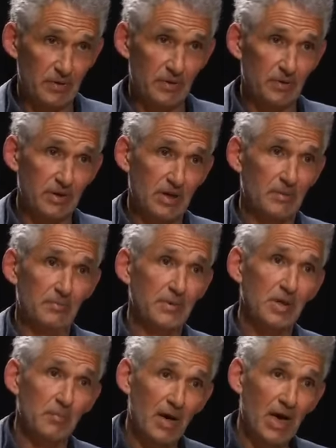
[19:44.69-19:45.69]
or your
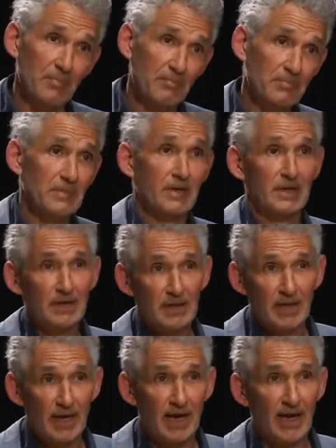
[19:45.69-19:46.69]
your bum.
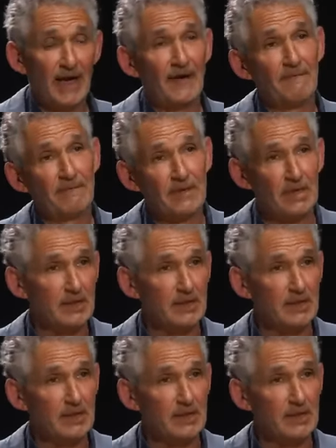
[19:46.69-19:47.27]
Mm-hmm. Uh,